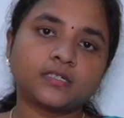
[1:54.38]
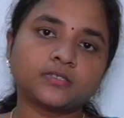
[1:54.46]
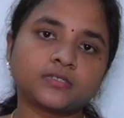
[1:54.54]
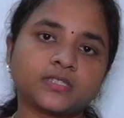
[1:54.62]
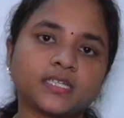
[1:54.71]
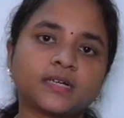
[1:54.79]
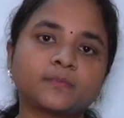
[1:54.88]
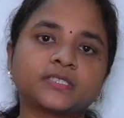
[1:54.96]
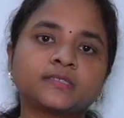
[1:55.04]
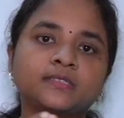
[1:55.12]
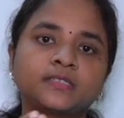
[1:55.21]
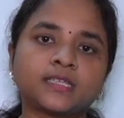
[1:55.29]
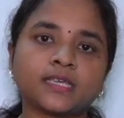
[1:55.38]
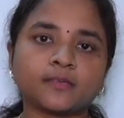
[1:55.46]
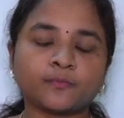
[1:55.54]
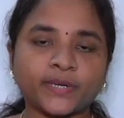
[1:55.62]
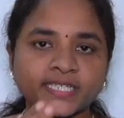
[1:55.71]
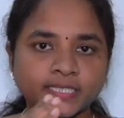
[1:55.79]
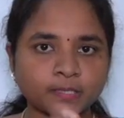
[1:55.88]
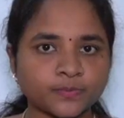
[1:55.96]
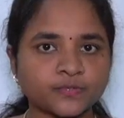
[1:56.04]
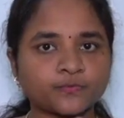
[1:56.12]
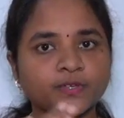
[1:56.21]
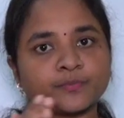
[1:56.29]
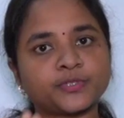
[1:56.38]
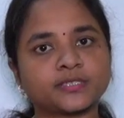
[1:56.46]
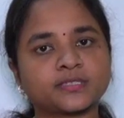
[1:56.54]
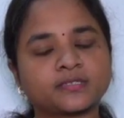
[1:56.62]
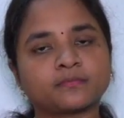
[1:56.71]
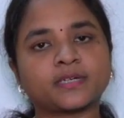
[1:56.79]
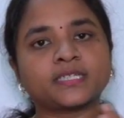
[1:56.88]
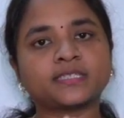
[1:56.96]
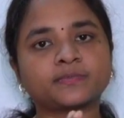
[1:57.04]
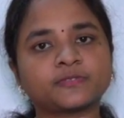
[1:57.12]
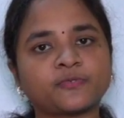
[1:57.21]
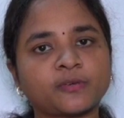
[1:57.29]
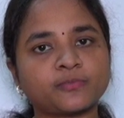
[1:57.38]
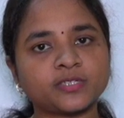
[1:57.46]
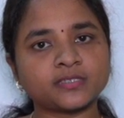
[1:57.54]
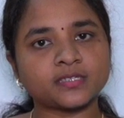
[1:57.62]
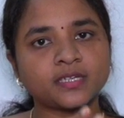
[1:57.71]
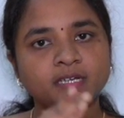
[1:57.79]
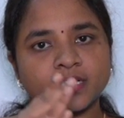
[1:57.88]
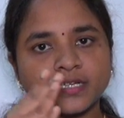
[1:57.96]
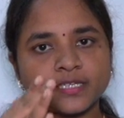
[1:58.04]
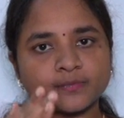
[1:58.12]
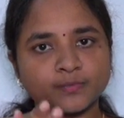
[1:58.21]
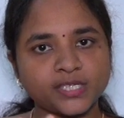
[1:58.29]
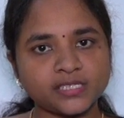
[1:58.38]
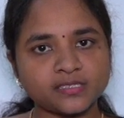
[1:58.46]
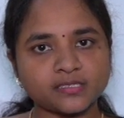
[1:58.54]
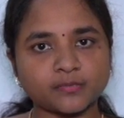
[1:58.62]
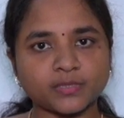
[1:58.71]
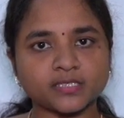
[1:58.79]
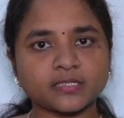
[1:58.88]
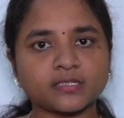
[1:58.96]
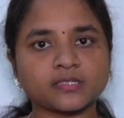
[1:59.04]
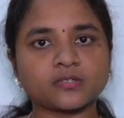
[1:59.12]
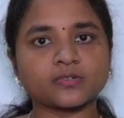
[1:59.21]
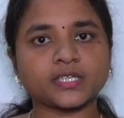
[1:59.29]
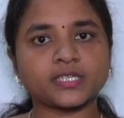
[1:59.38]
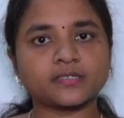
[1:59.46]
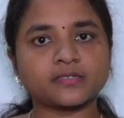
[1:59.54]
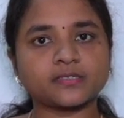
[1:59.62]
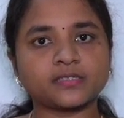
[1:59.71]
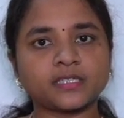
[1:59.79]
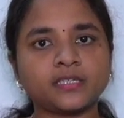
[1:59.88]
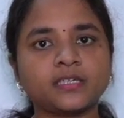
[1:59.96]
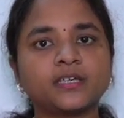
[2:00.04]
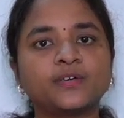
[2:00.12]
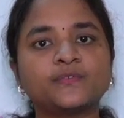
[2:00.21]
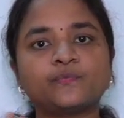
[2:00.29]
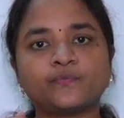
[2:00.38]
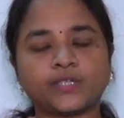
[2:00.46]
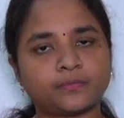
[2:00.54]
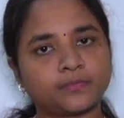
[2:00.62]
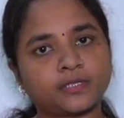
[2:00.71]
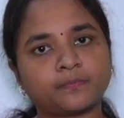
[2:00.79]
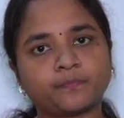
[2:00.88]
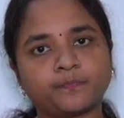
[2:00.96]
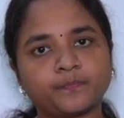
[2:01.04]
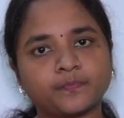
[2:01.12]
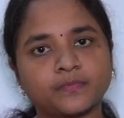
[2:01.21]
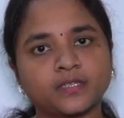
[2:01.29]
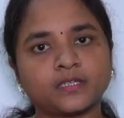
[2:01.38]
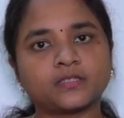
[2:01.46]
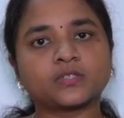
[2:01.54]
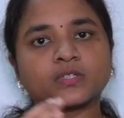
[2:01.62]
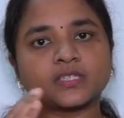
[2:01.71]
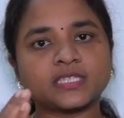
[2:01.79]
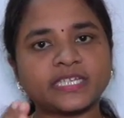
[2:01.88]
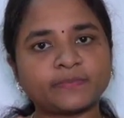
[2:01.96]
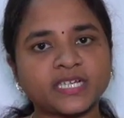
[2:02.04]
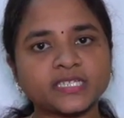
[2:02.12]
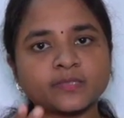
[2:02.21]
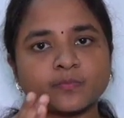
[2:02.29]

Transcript: So there are muscles like biceps femoris. Biceps femoris, it means the muscle is located in the femur. So it is named as